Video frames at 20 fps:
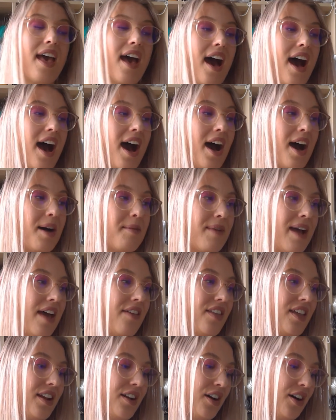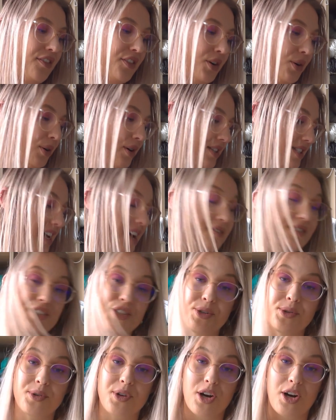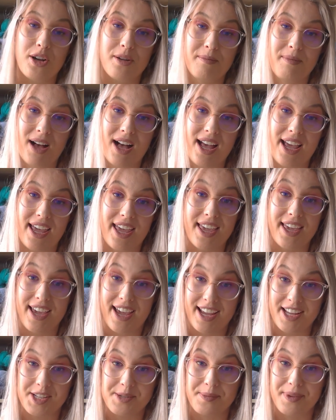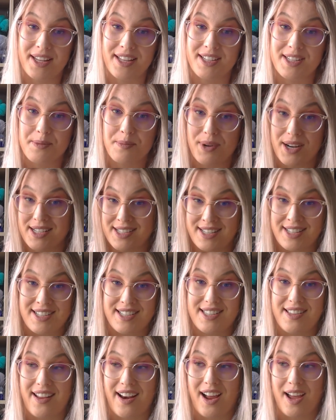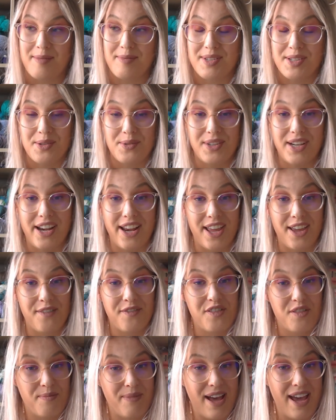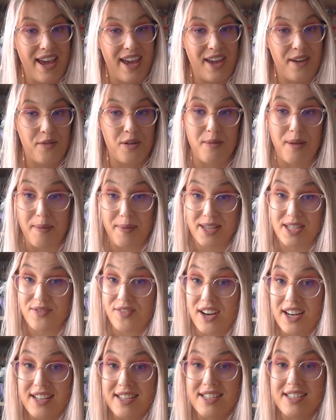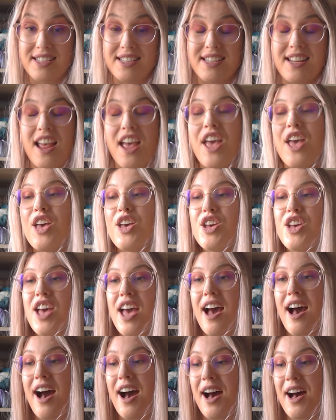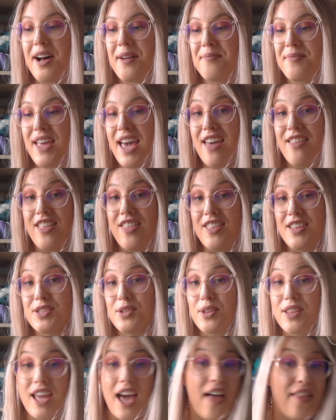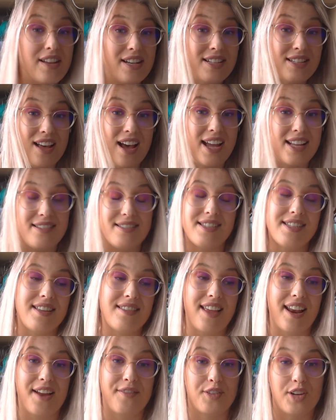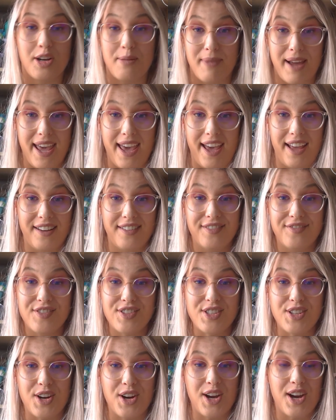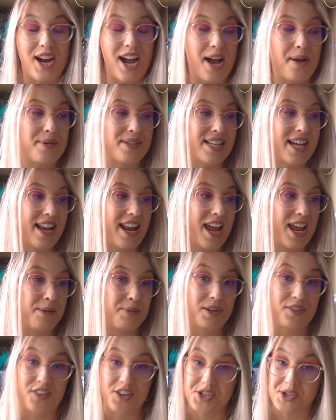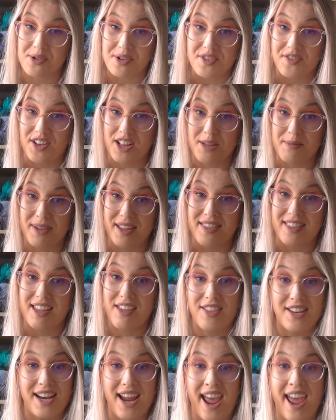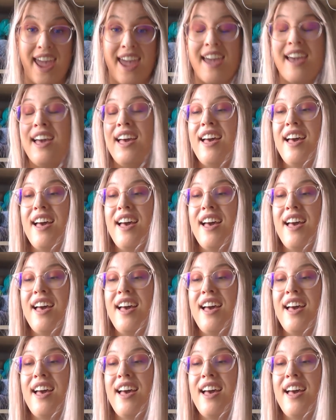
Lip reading: And then, of course, I've still got my engagement presents that I'm still knitting for one of my best friends. And then there's all the other designs that I've got in my head. So I was at a professional development the other day.